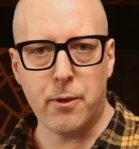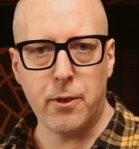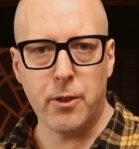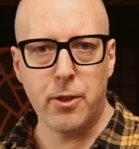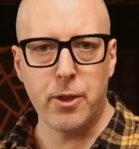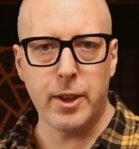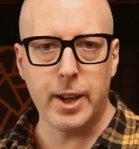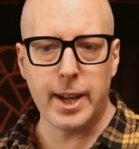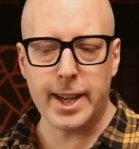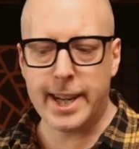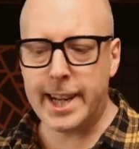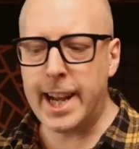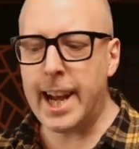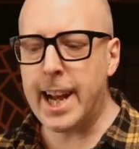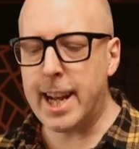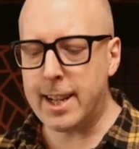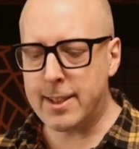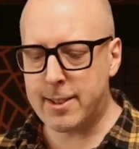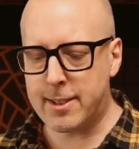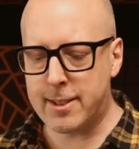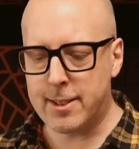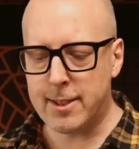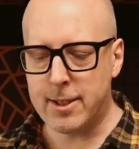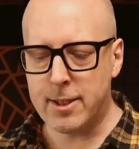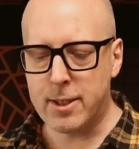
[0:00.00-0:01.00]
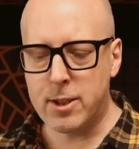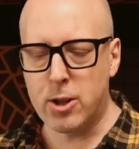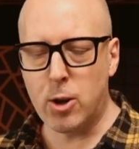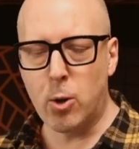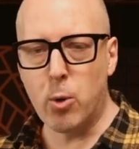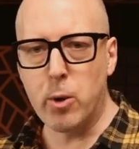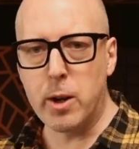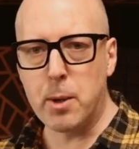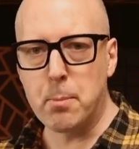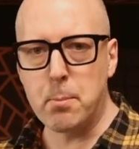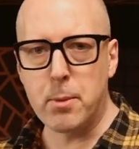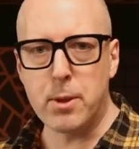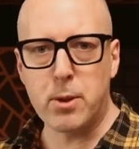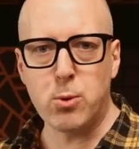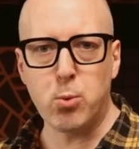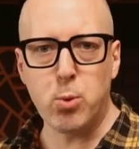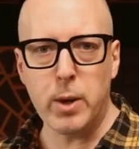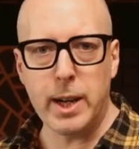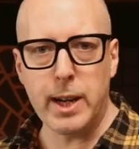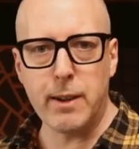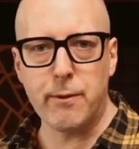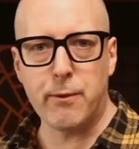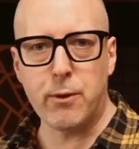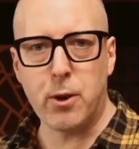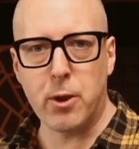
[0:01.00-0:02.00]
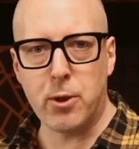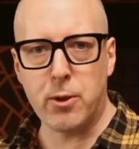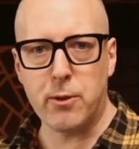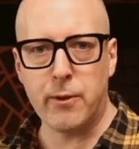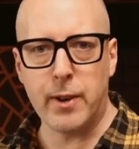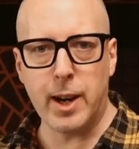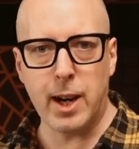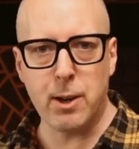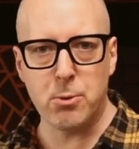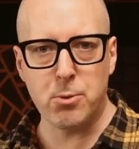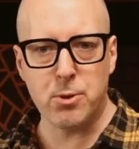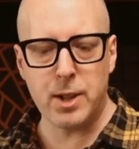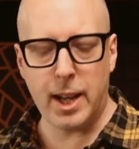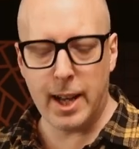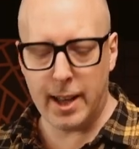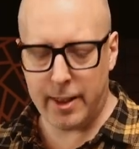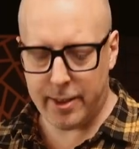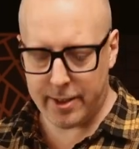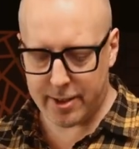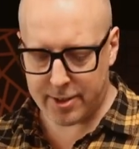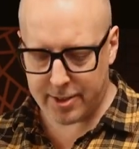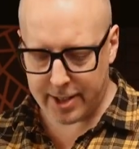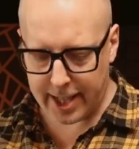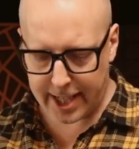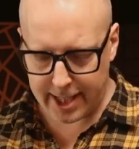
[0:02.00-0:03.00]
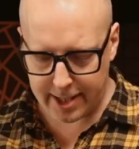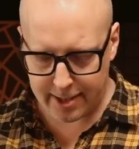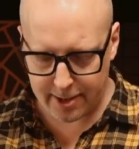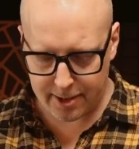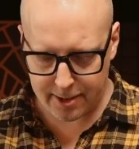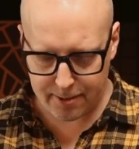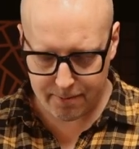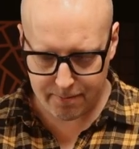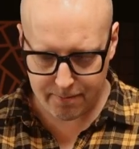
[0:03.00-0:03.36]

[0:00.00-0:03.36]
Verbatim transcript: the cat going between front of house and the stage.